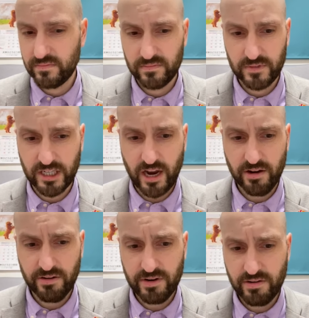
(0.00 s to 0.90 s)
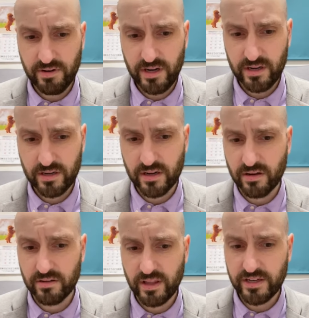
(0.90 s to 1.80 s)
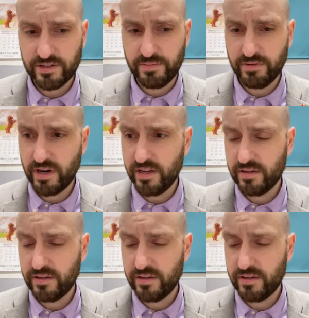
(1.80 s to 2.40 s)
Is arrow not right? No, that should be right.